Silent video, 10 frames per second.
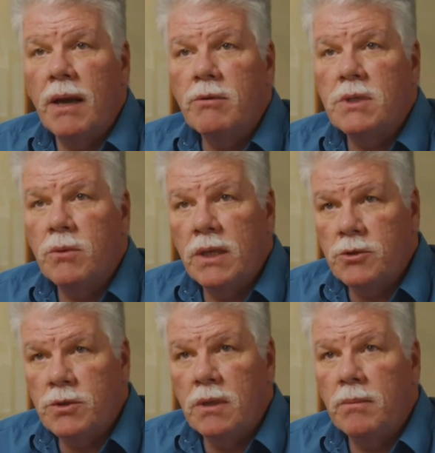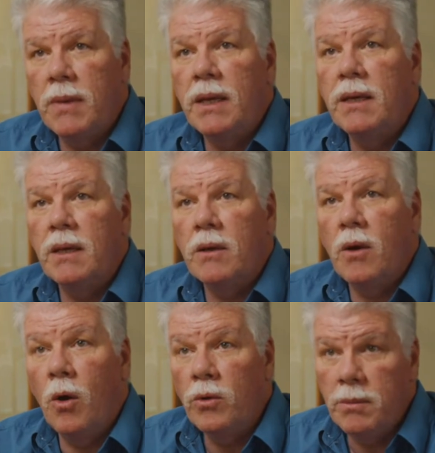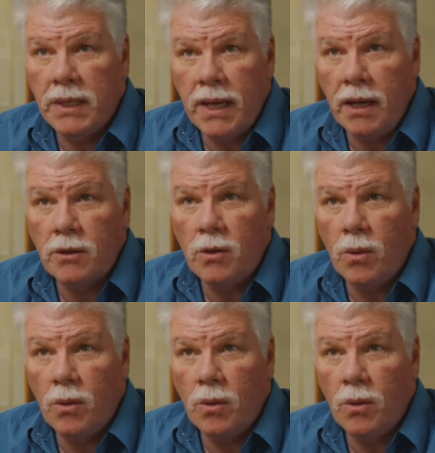I was interested in making only mechanical